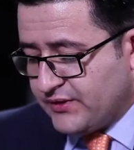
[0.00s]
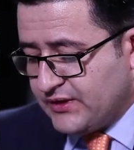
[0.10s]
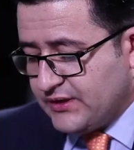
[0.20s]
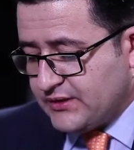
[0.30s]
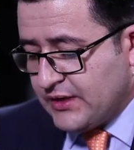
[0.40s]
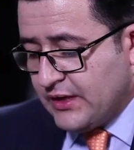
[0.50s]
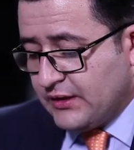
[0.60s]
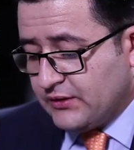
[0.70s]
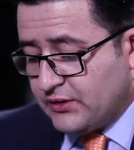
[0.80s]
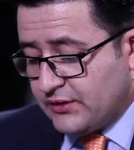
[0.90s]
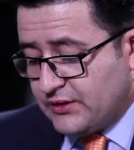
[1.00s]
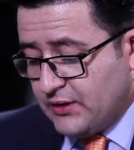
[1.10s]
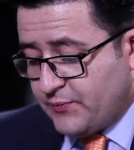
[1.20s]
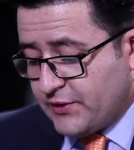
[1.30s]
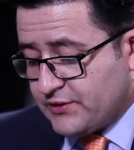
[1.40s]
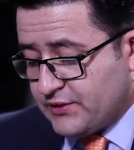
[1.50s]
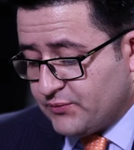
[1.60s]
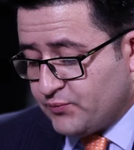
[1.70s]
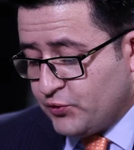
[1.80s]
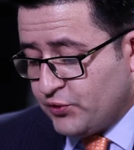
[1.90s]
needs
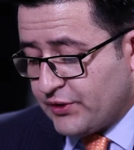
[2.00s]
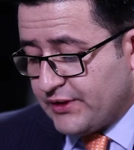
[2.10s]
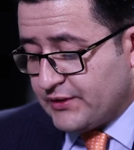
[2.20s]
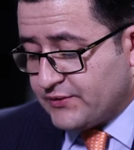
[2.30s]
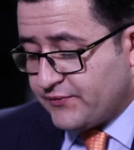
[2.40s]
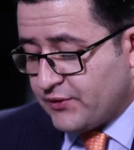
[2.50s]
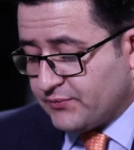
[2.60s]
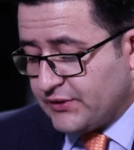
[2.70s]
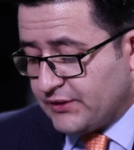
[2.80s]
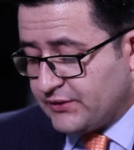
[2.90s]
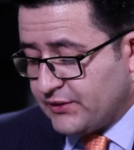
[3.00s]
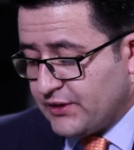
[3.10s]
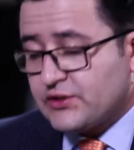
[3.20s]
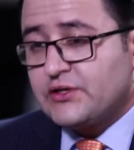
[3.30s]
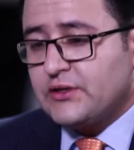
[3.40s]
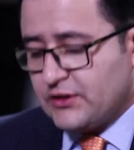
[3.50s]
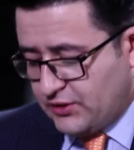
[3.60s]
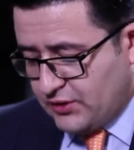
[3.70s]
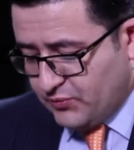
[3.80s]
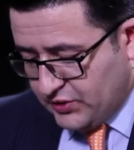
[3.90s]
30% more aid from the international
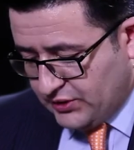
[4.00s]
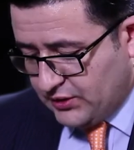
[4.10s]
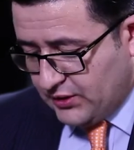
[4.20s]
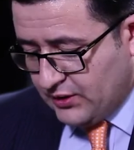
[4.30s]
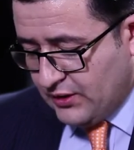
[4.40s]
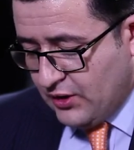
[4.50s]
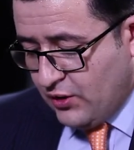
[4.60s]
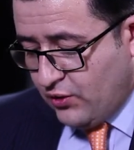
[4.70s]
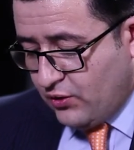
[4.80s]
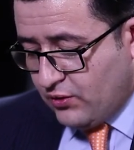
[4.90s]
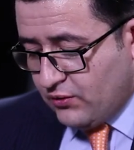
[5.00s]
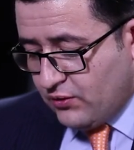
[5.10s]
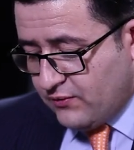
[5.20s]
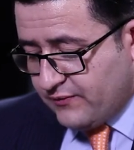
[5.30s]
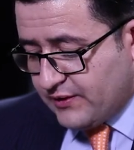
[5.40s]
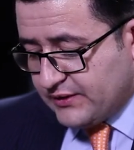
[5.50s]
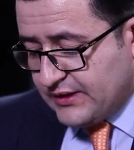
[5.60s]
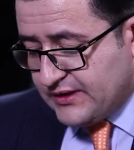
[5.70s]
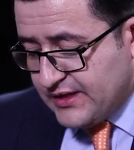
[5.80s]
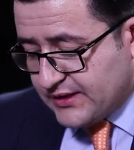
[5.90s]
community. Over the
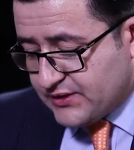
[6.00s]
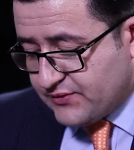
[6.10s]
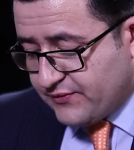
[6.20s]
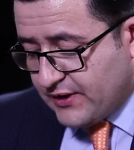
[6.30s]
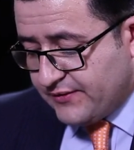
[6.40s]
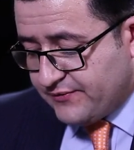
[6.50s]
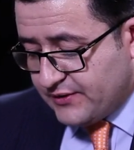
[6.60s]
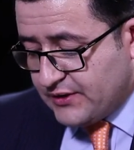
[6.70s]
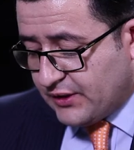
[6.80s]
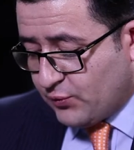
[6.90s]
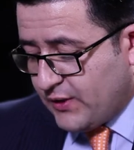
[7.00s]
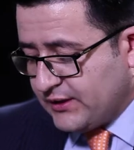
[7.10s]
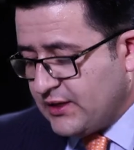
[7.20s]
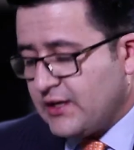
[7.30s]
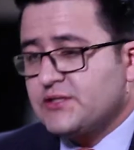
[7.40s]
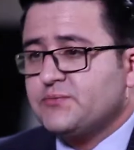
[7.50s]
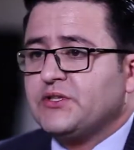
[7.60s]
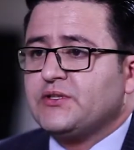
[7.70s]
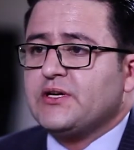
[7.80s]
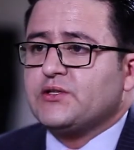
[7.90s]
next 5 years, what has
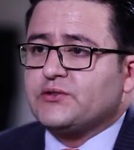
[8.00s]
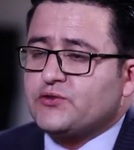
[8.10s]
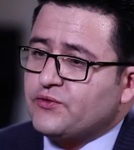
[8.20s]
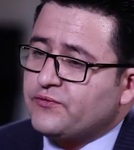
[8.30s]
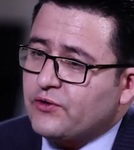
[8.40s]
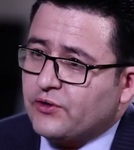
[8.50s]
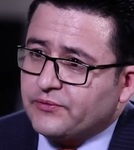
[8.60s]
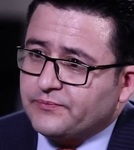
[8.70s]
been done so far?